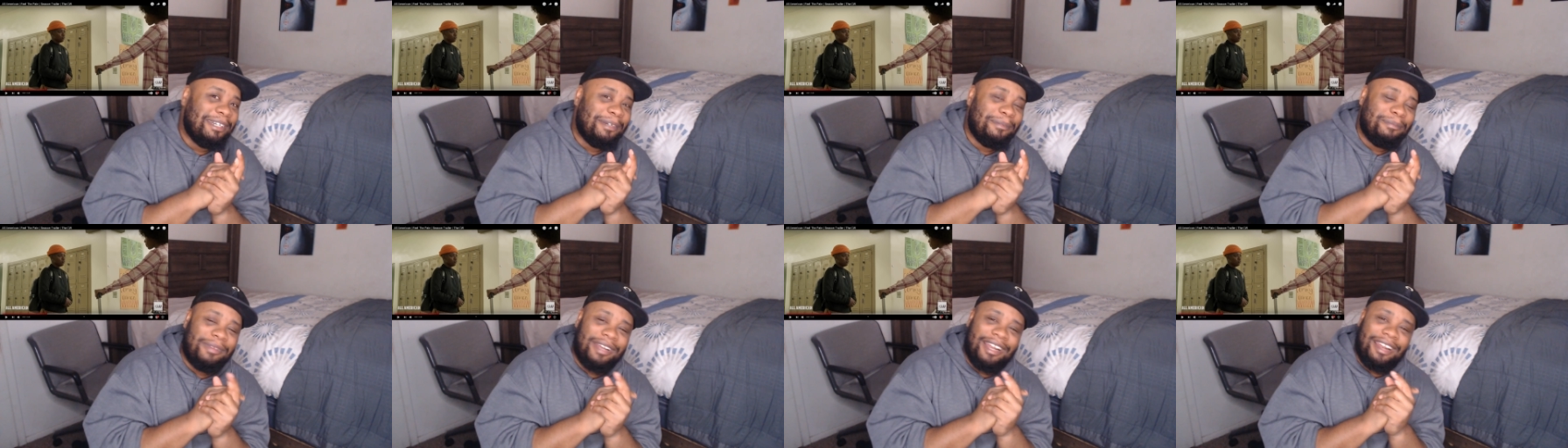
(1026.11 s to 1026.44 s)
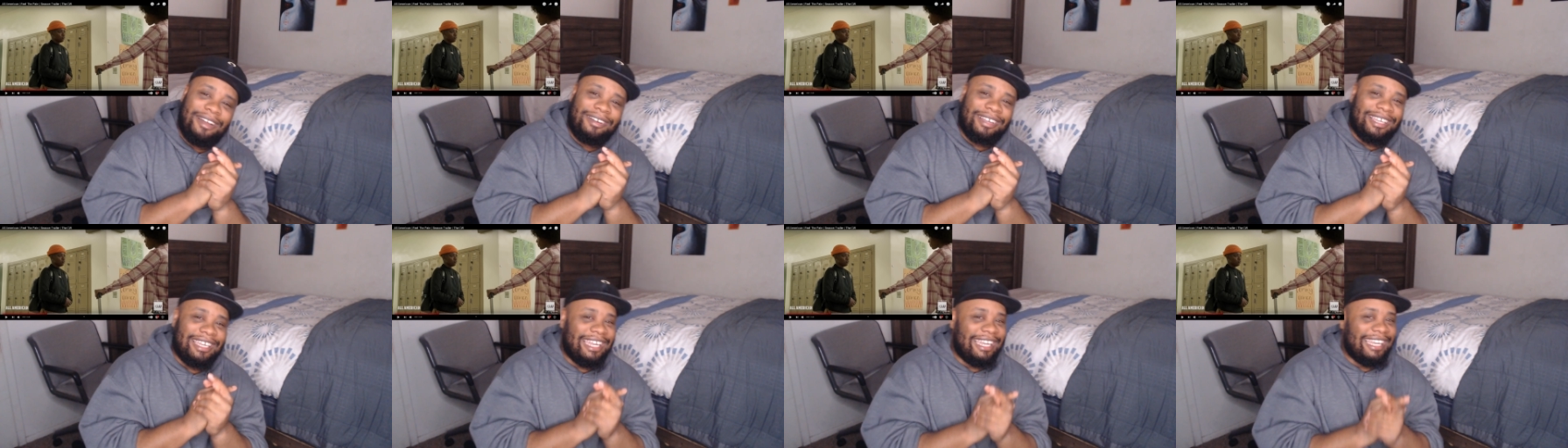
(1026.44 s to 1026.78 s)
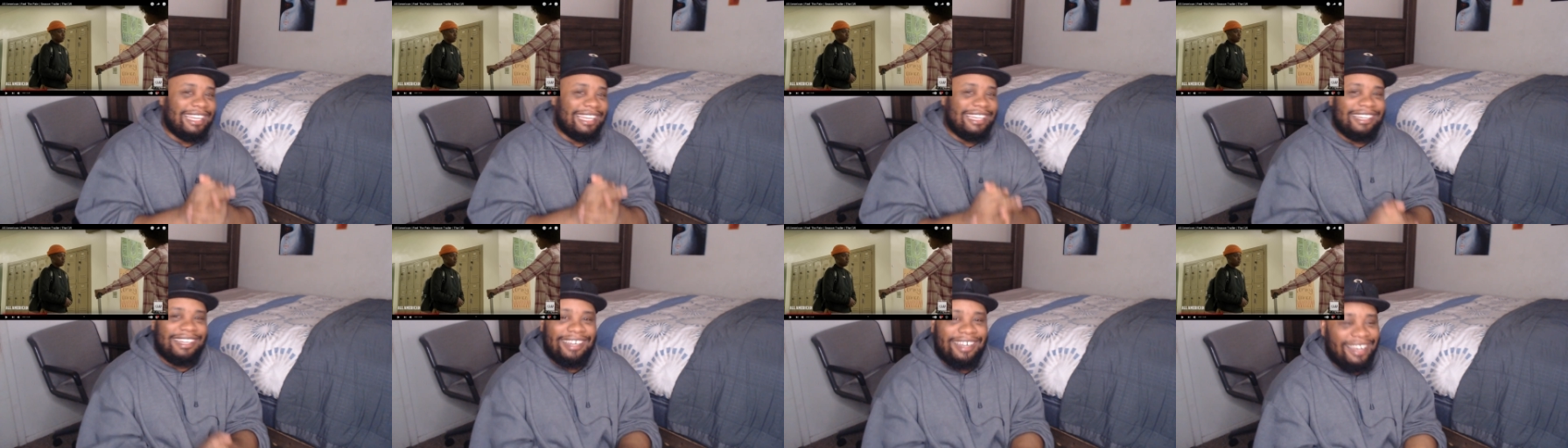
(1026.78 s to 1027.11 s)
But
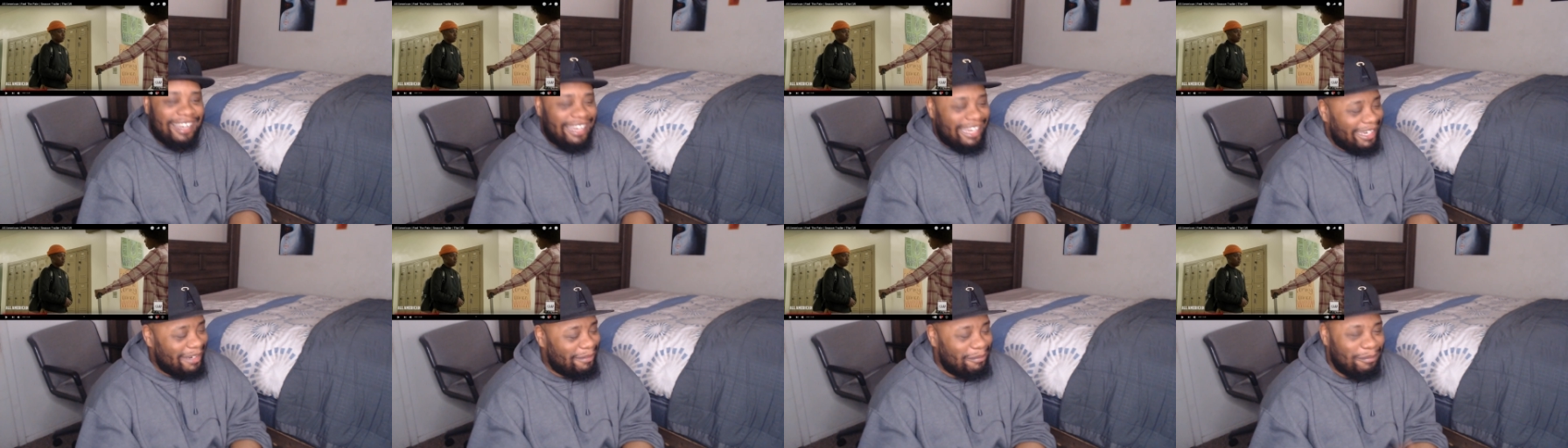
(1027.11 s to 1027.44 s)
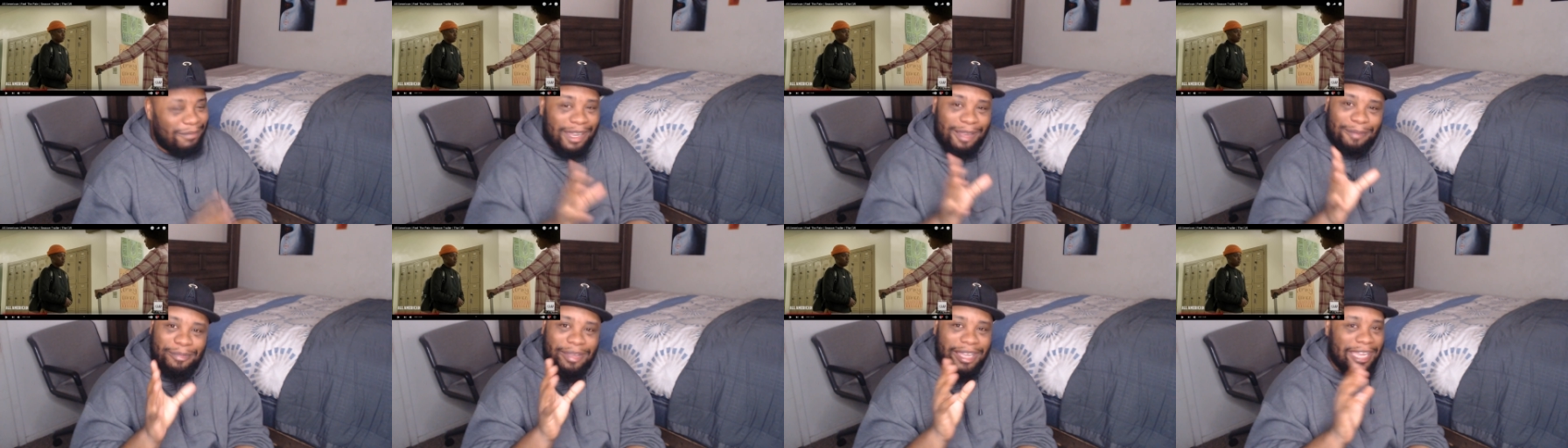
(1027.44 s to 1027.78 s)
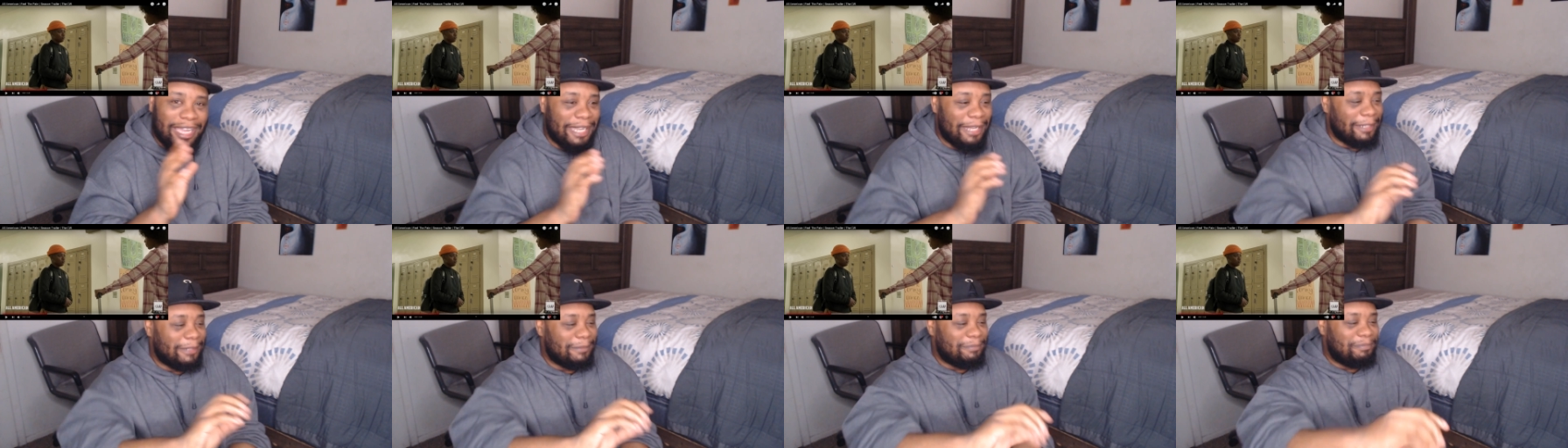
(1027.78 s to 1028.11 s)
okay, all right, my
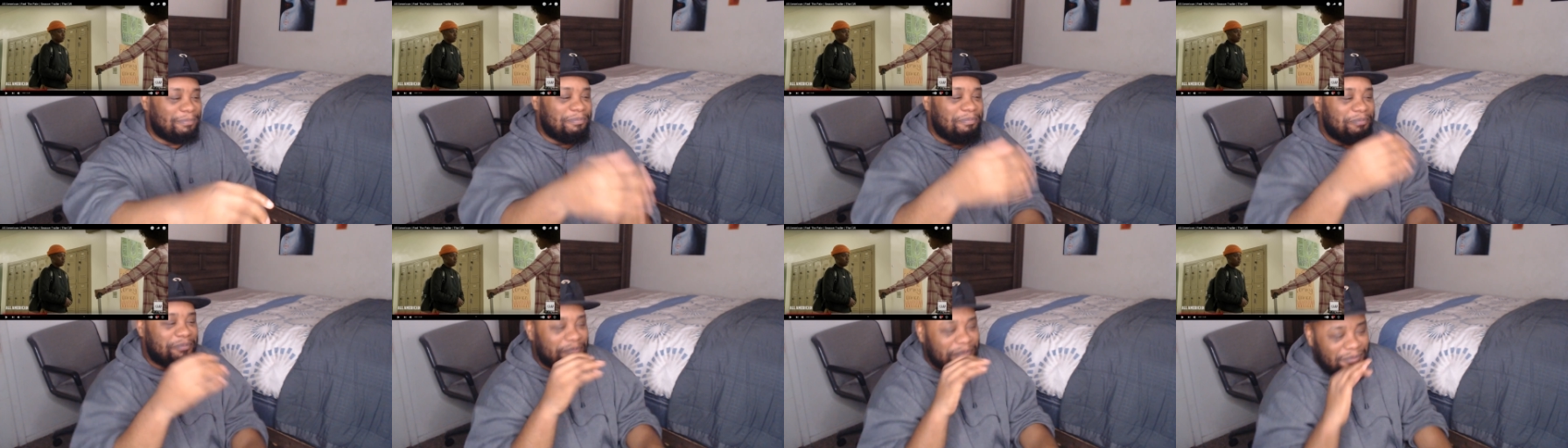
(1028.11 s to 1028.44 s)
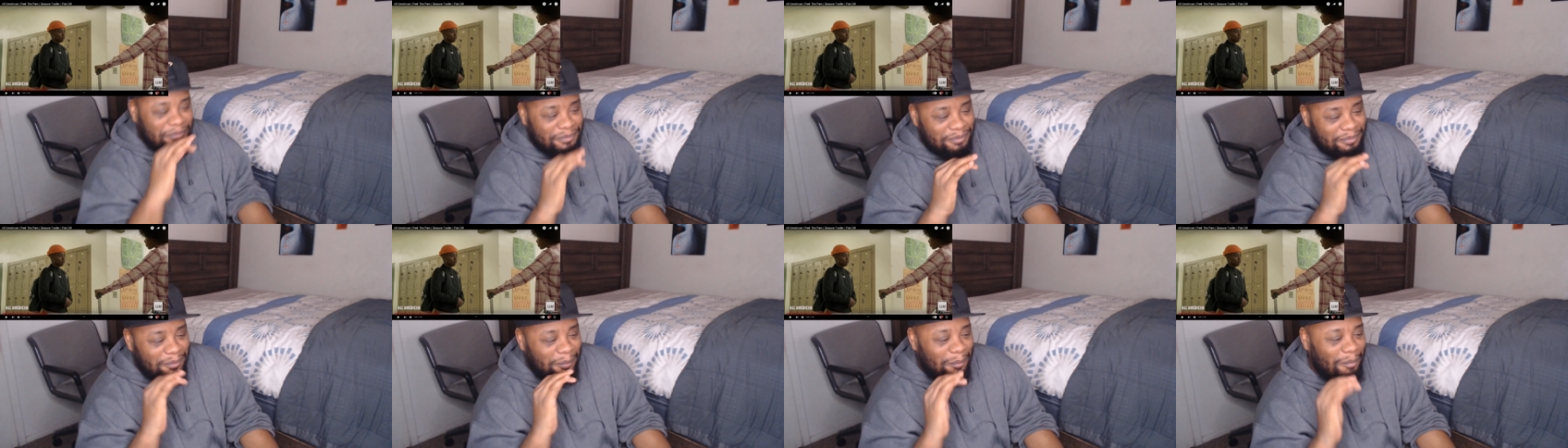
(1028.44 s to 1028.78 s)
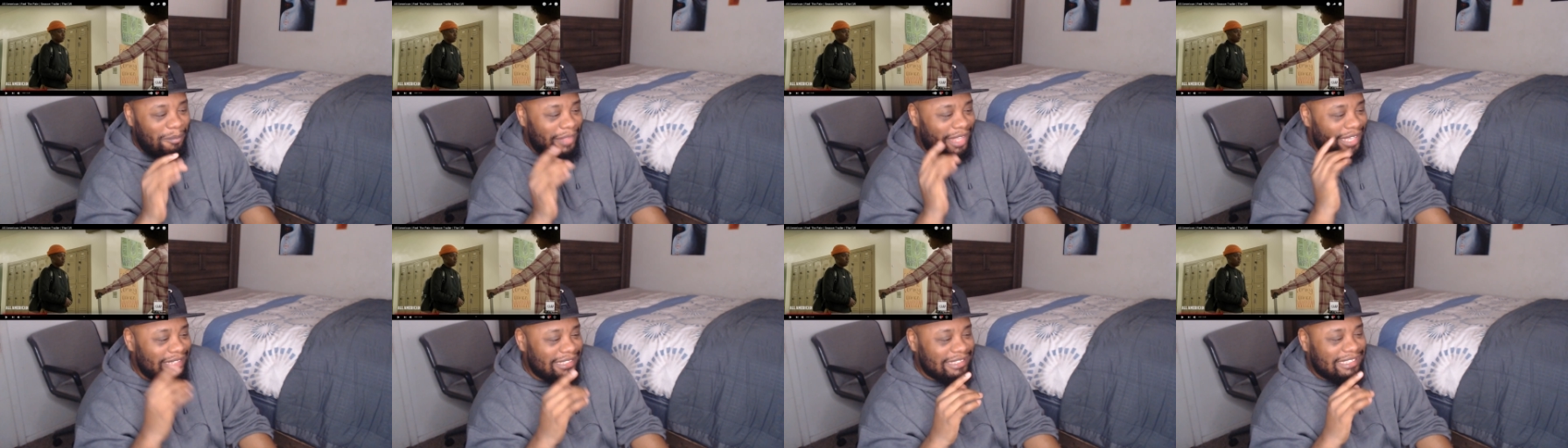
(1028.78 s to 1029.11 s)
bad.
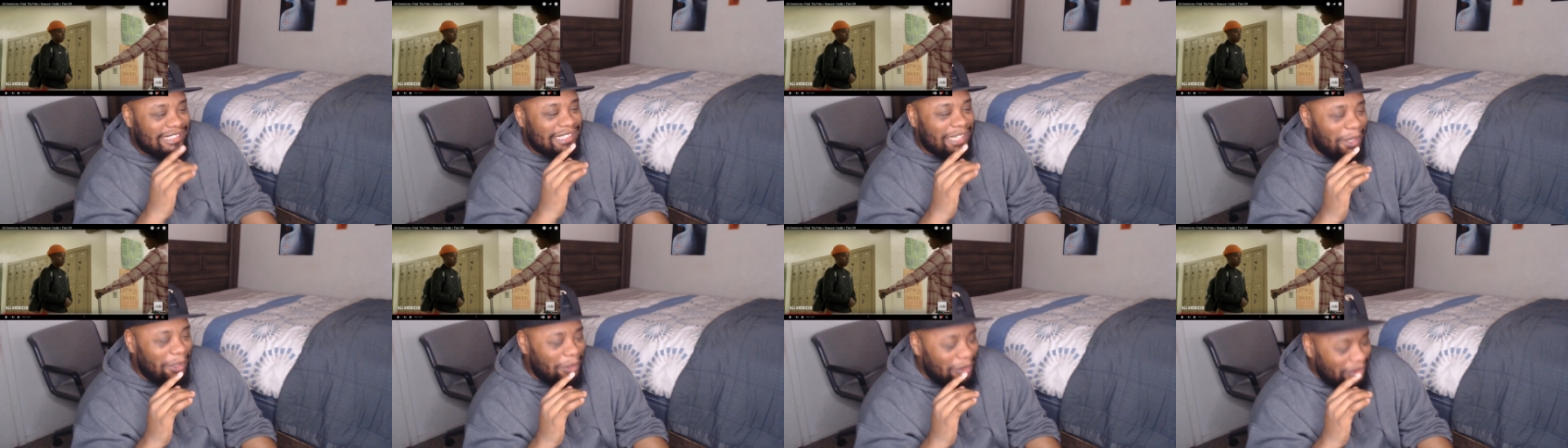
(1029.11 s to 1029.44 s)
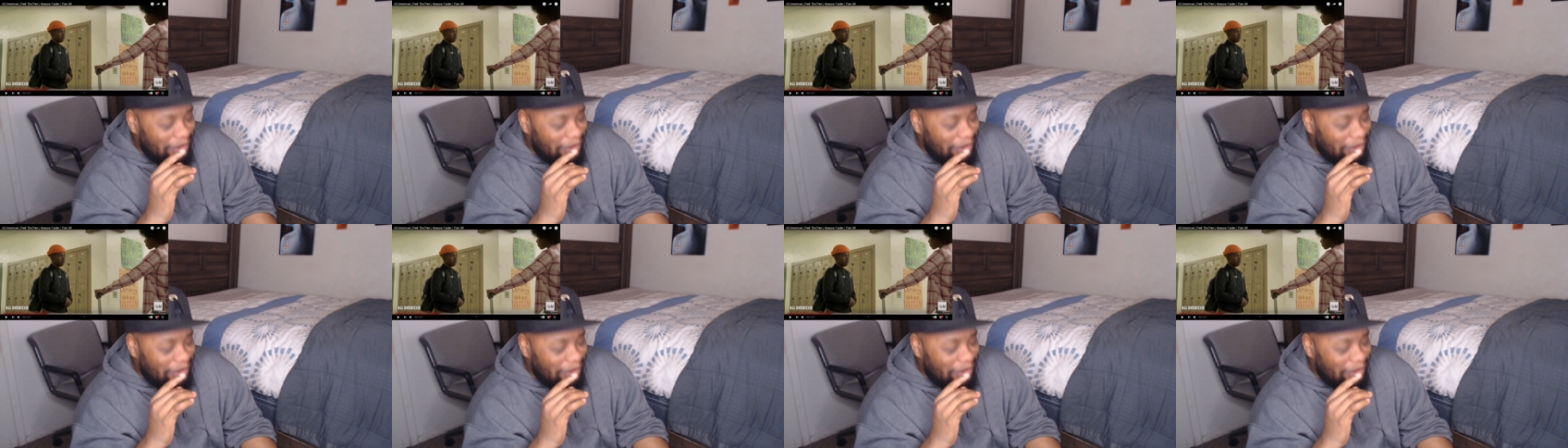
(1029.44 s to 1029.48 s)
So,